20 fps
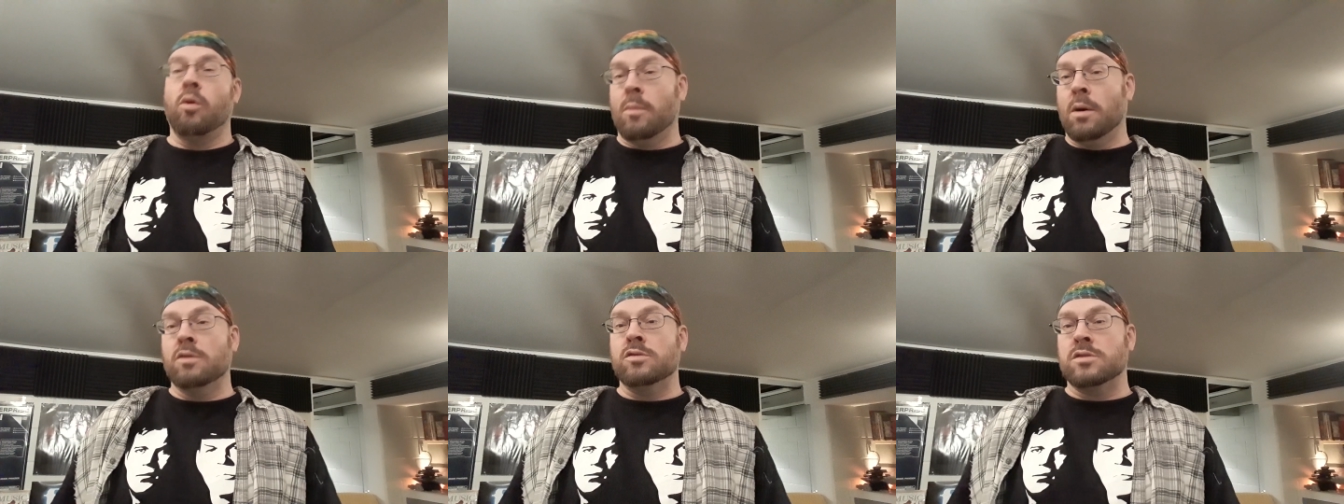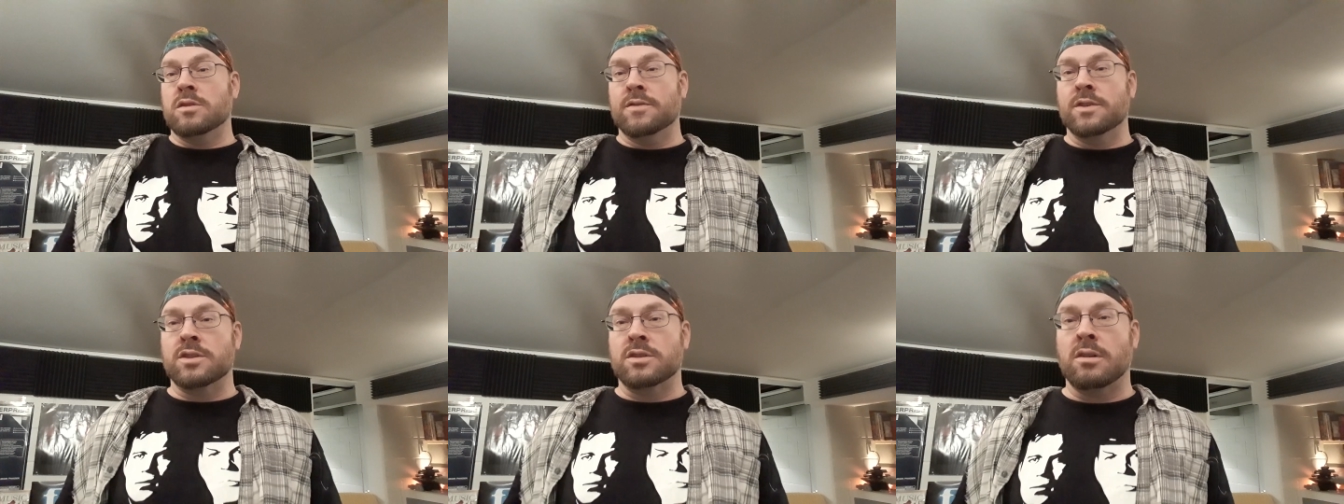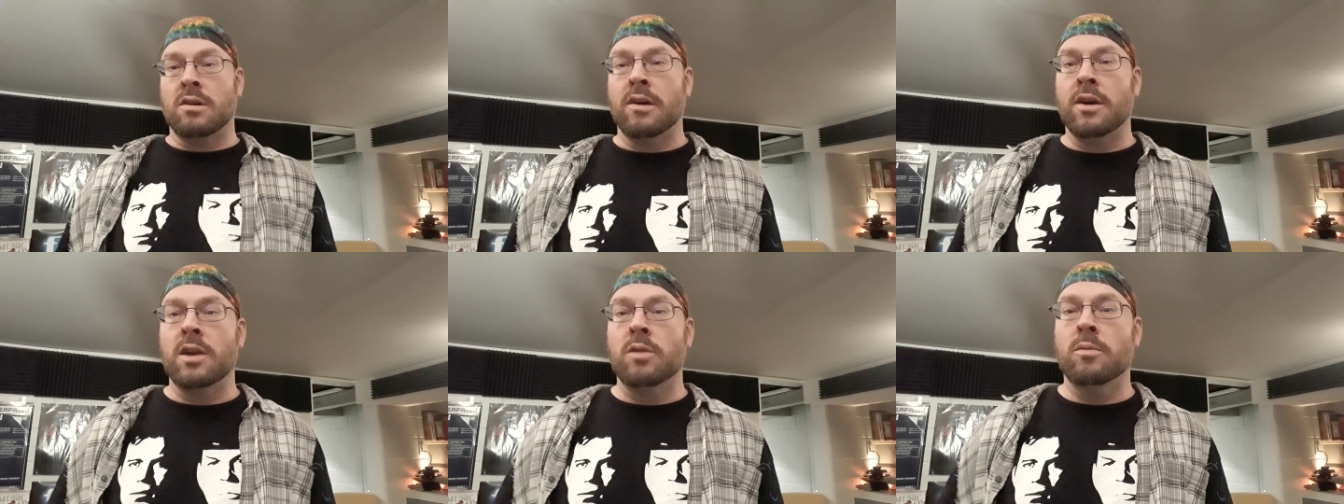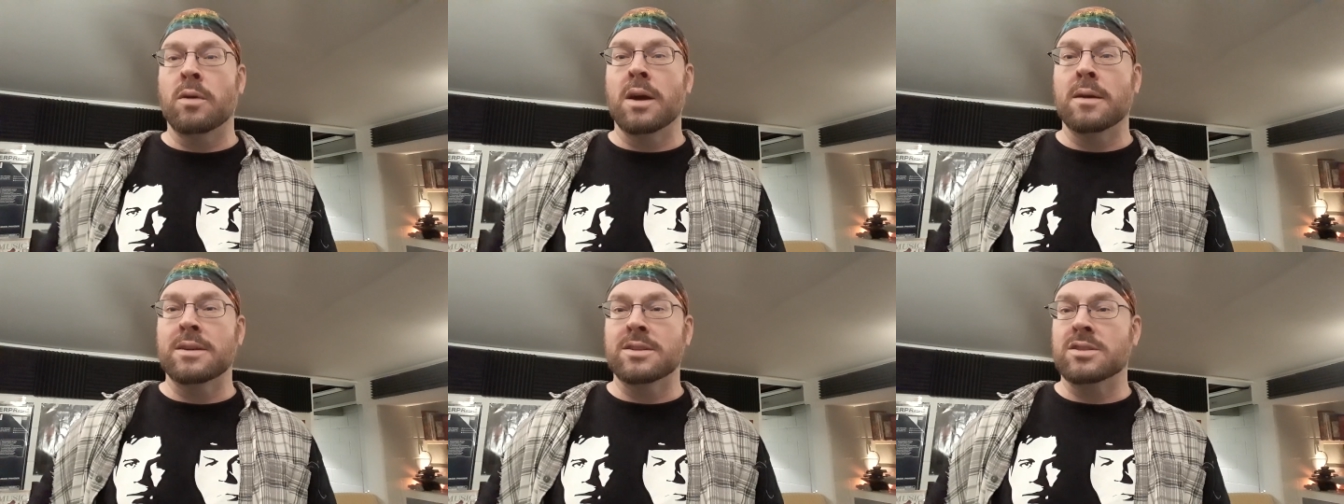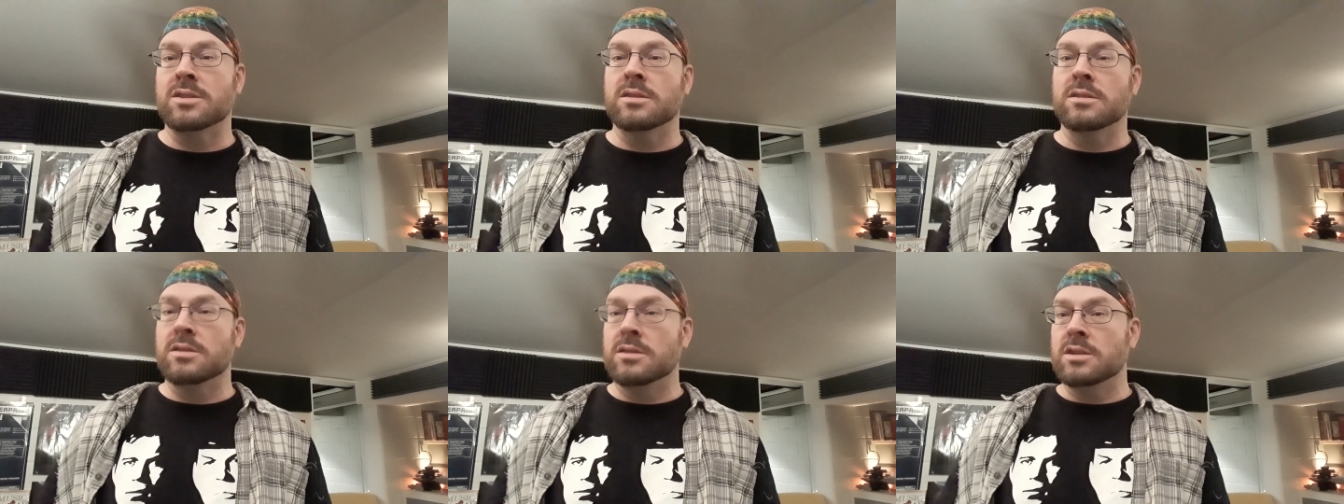Most of us are,
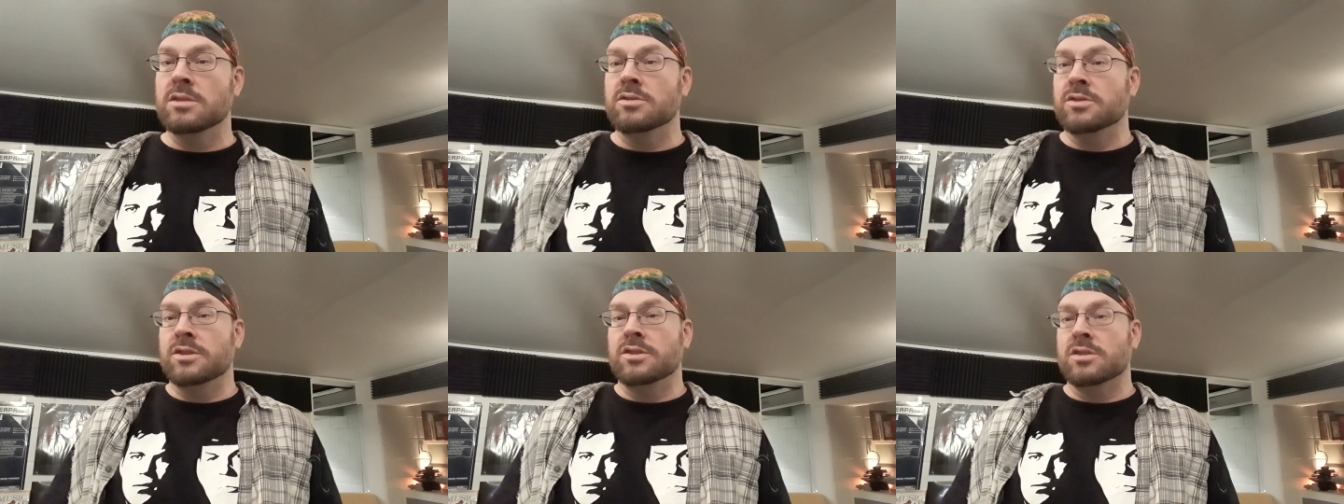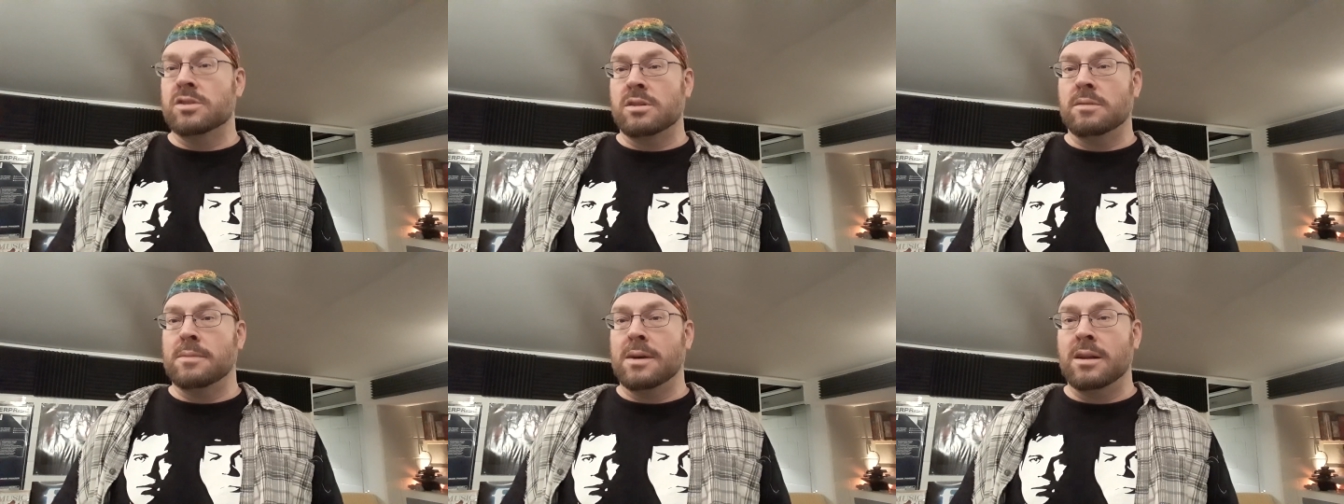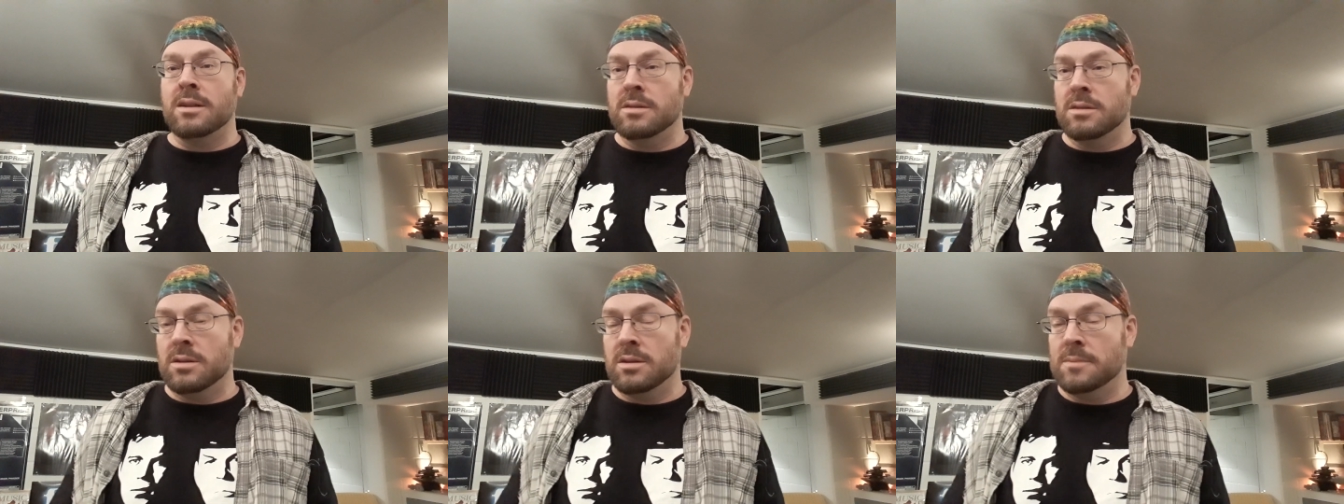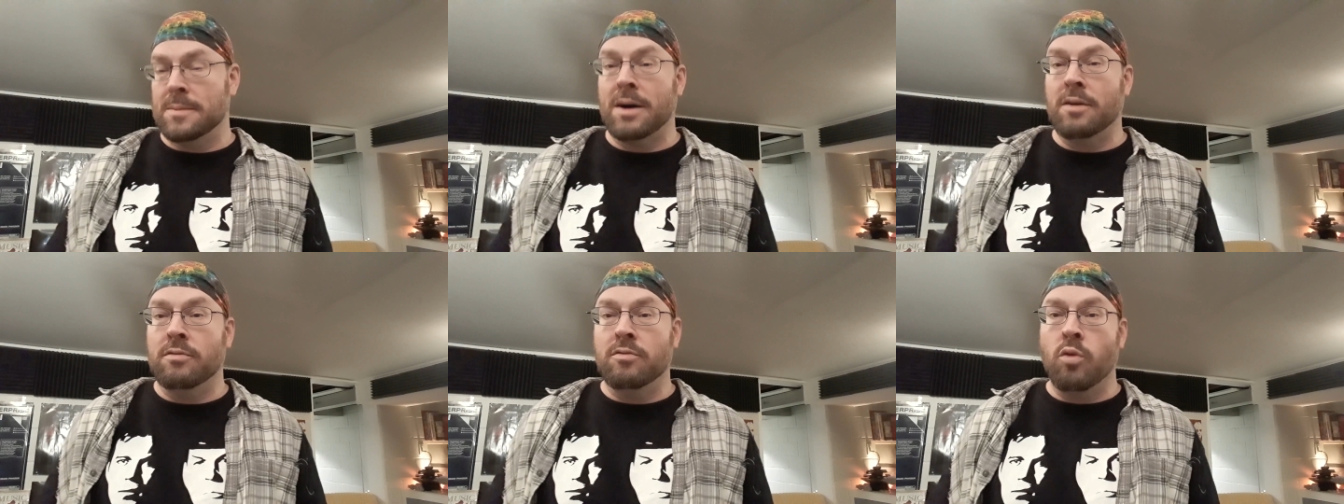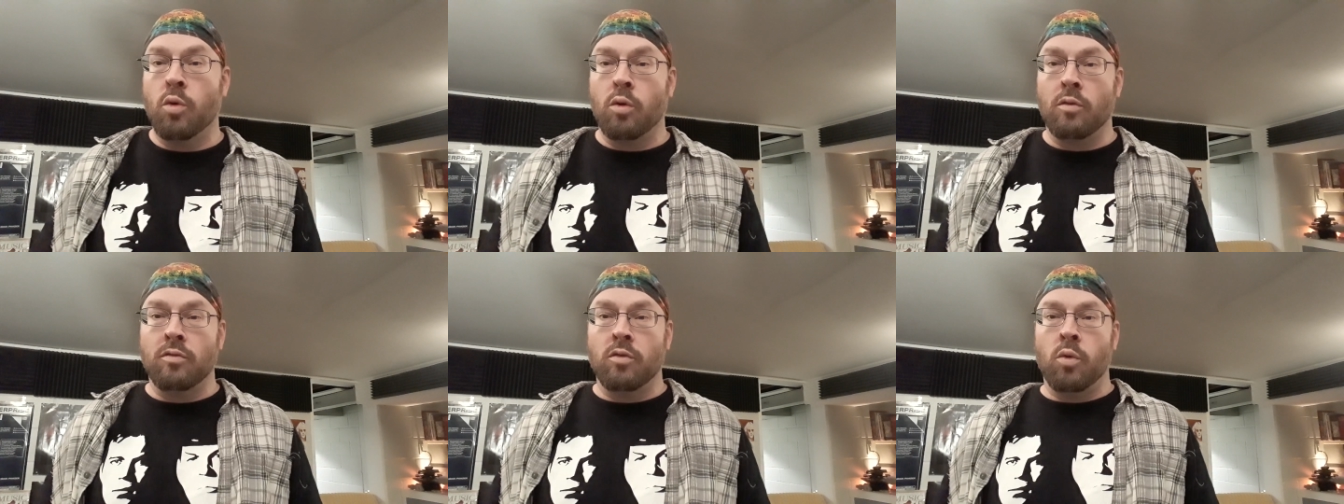anyways. It's usually just about
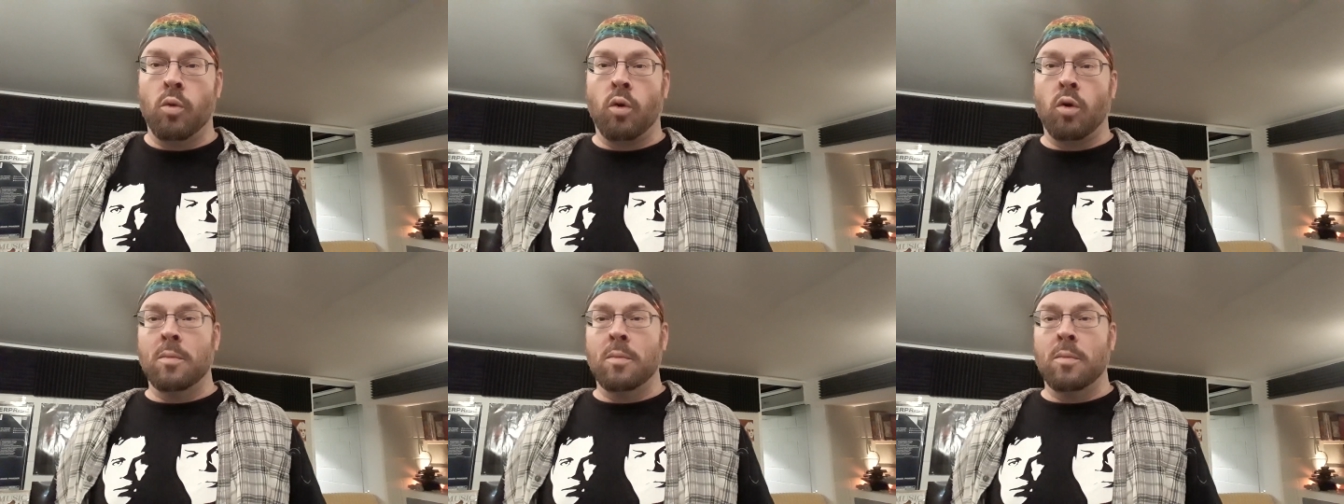4/4,